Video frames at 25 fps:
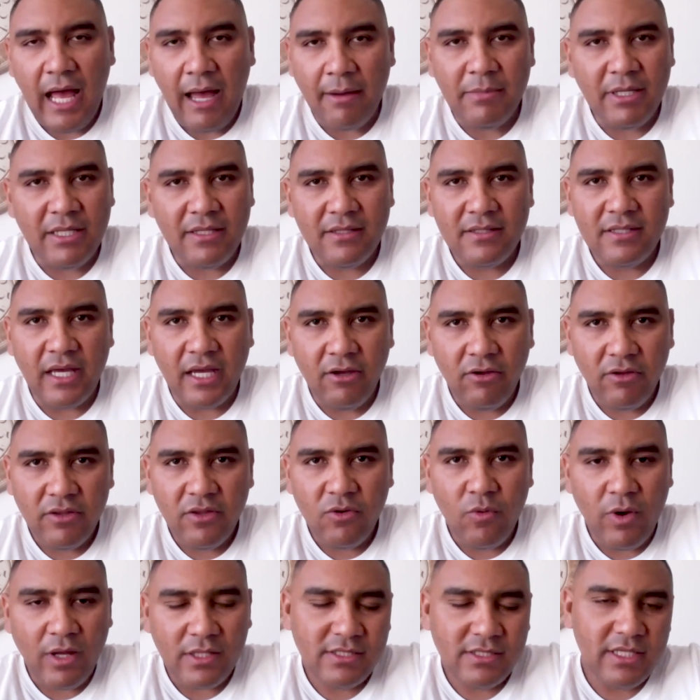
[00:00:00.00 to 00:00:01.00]
I mean, they are
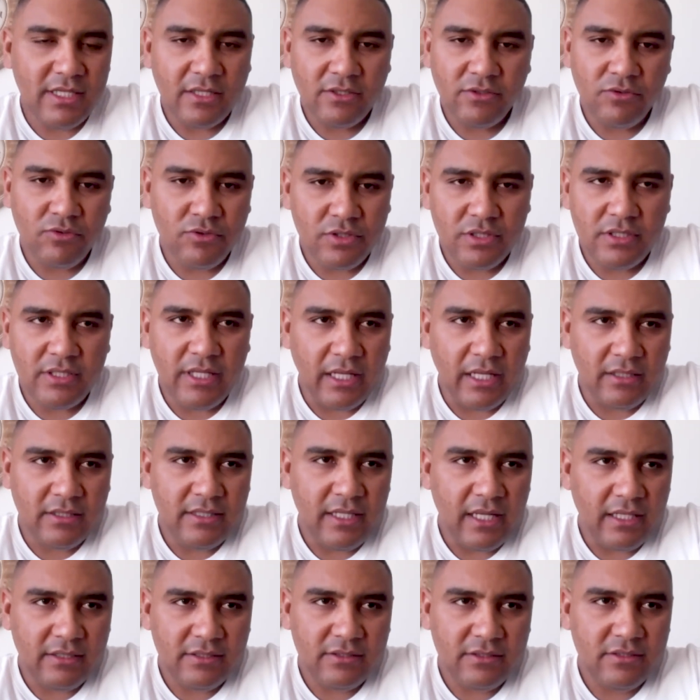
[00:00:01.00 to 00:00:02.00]
the ones that could that
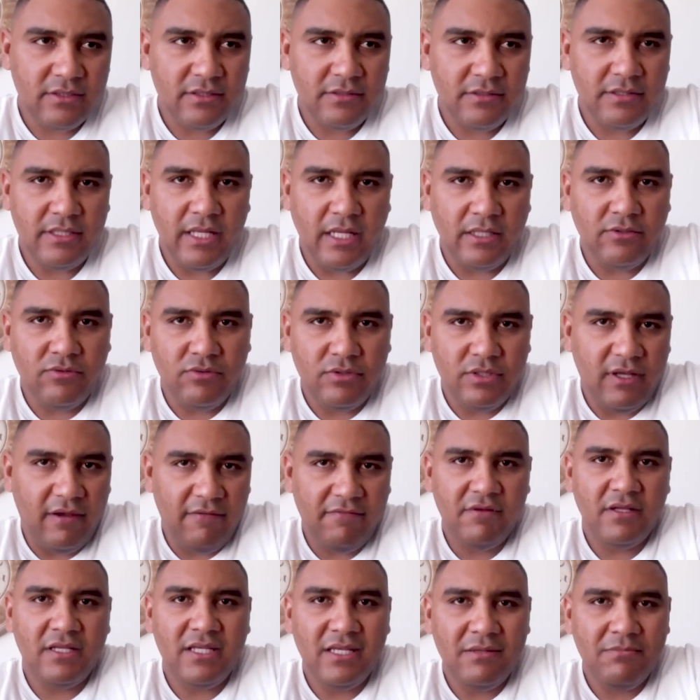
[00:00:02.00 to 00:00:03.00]
that that could
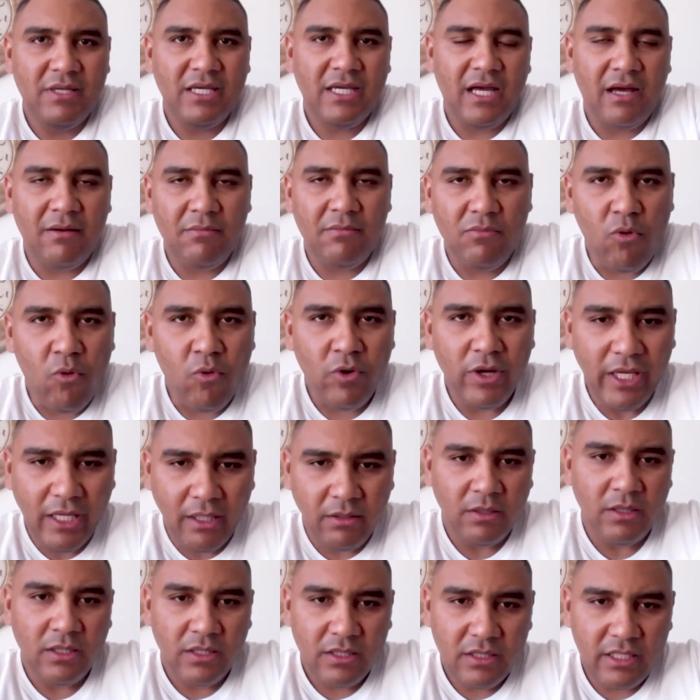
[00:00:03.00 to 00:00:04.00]
definitely become more
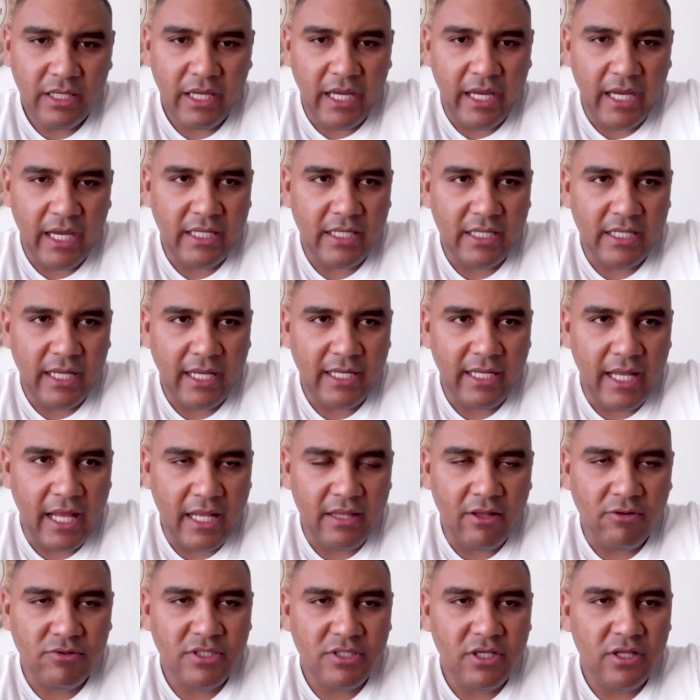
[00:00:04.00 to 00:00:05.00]
ill. And, and,
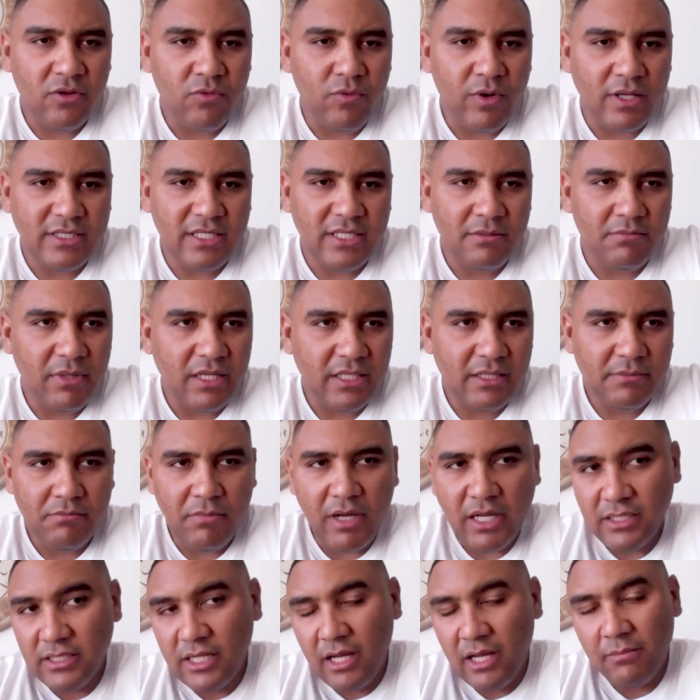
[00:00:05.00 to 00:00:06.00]
and those are the ones that might,
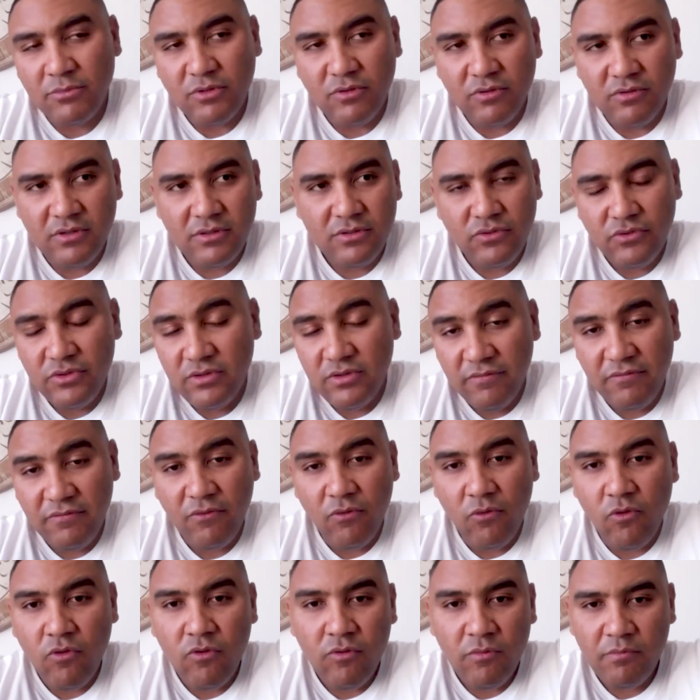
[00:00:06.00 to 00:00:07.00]
might come to, to the
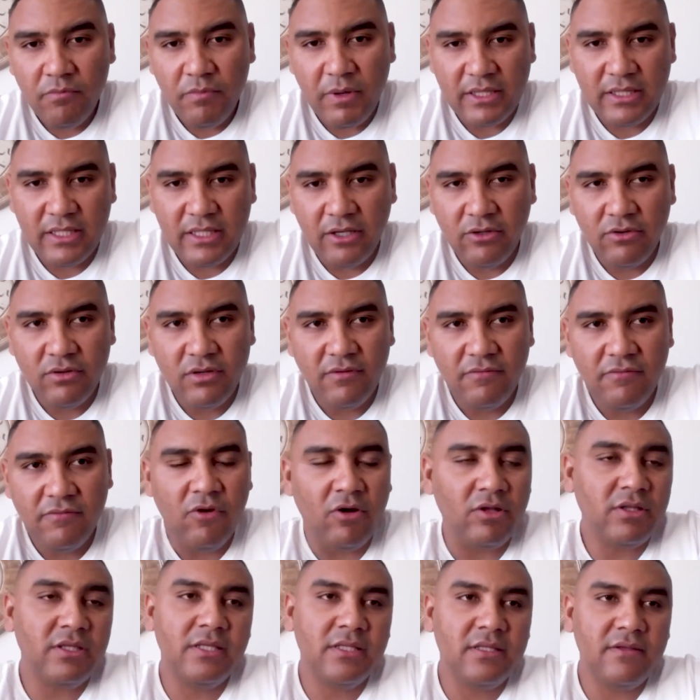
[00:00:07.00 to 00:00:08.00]
fore, but they could
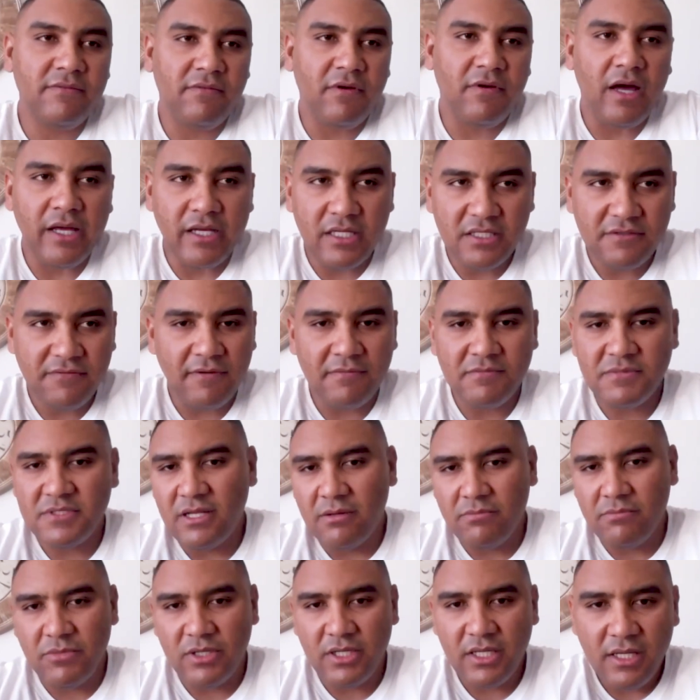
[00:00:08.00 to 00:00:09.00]
have gotten the virus from
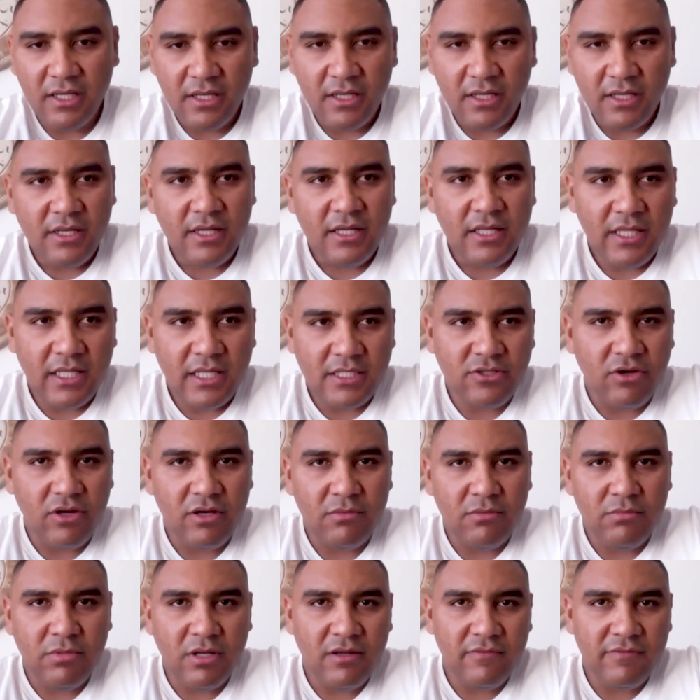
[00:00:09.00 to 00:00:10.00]
somebody that's
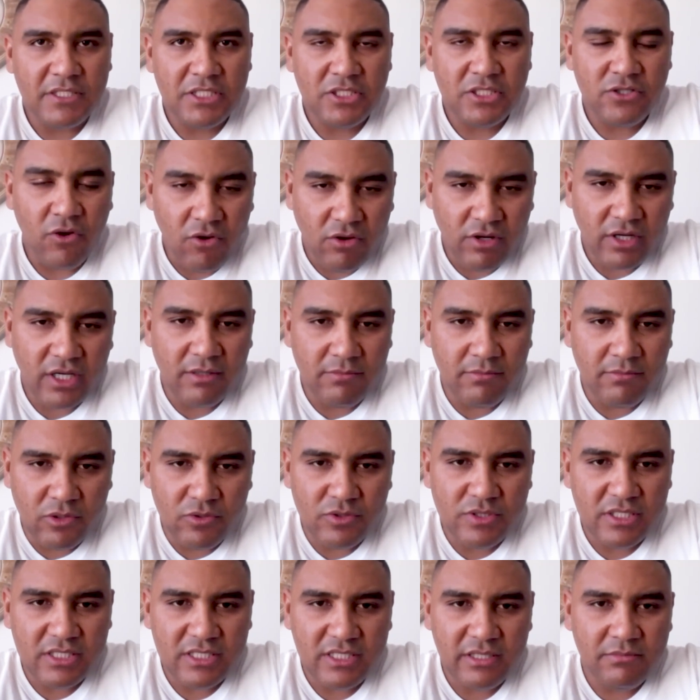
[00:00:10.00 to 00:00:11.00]
got a bit of a stronger
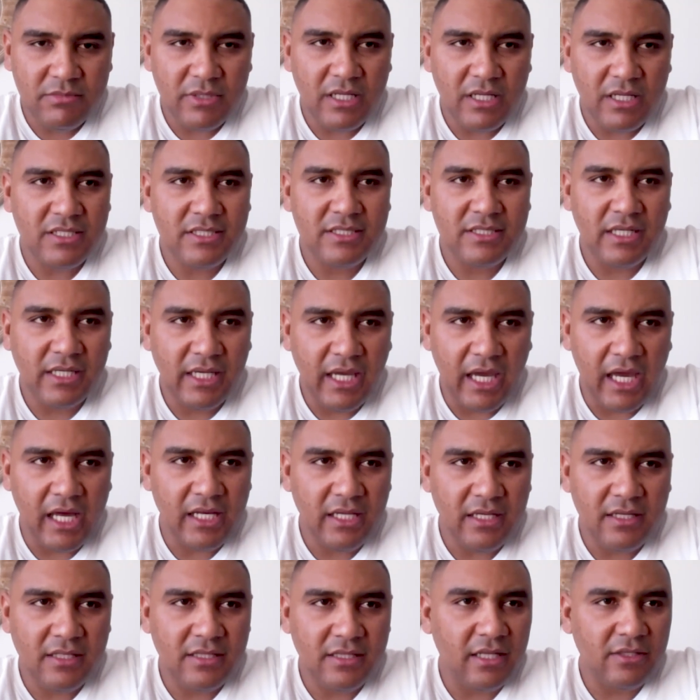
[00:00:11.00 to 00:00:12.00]
immune system that's just a
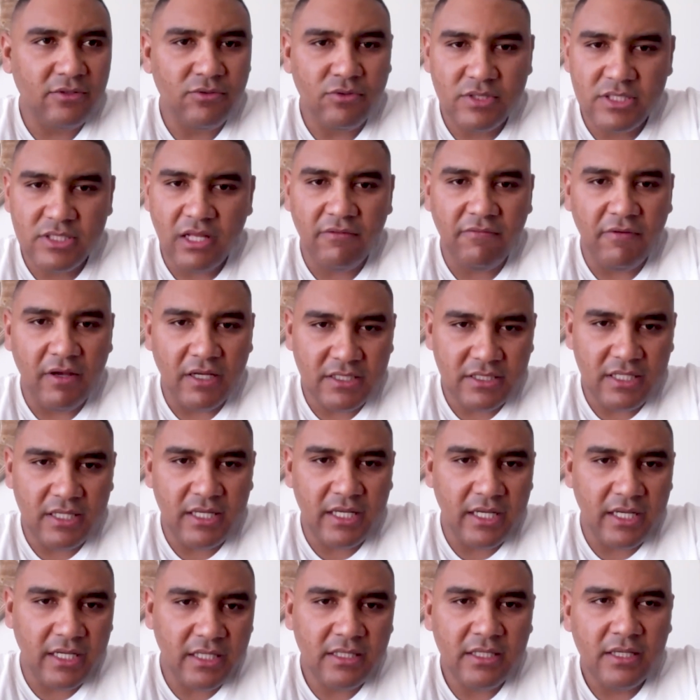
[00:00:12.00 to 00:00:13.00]
carrier and that could self
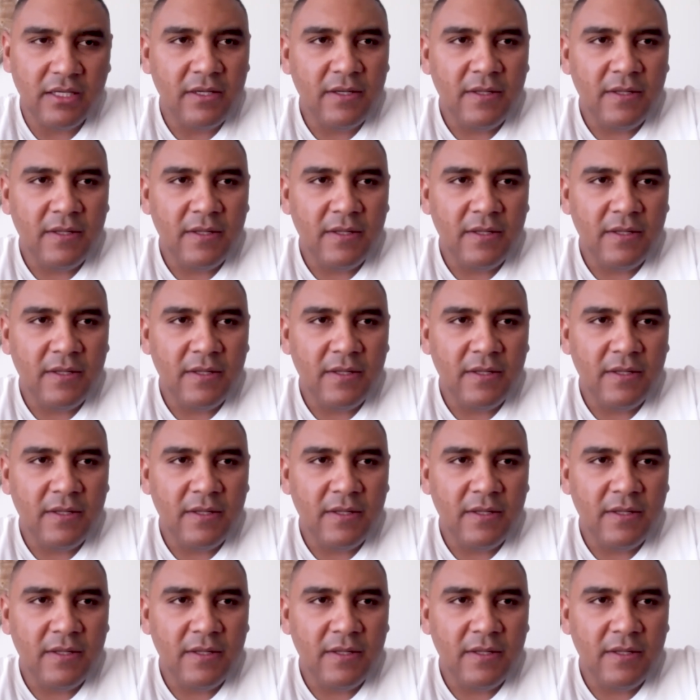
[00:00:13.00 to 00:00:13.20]
isolate,